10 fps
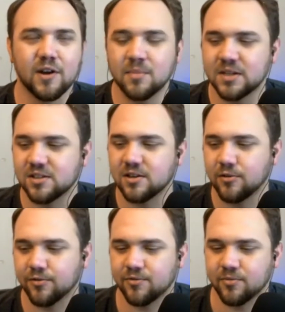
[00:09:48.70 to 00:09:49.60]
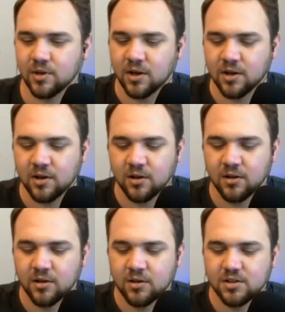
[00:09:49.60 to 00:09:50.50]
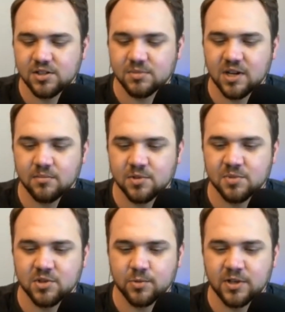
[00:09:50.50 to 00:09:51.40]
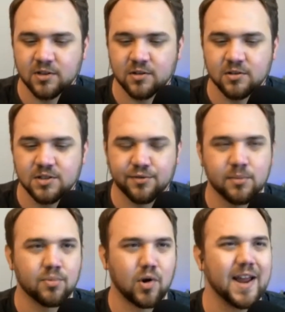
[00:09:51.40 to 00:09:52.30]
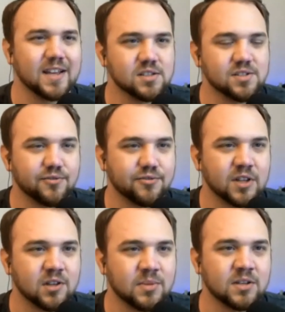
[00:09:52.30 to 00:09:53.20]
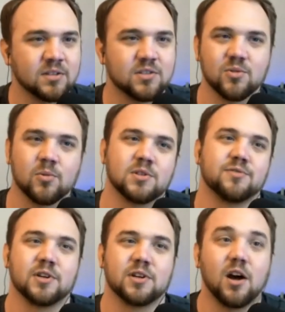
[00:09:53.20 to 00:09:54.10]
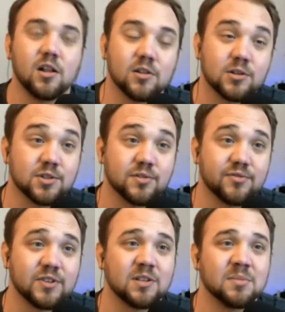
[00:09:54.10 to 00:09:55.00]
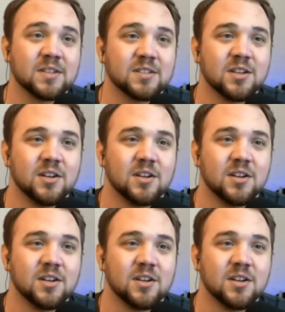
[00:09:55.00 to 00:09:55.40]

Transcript: myself sometimes between different brands of filament or different colors of filament.